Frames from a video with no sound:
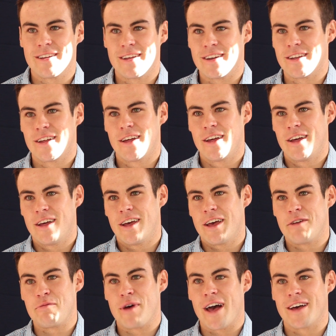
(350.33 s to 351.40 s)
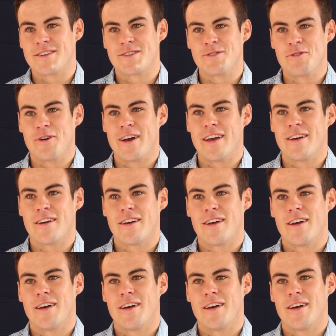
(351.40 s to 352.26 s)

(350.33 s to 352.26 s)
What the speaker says: had passed away,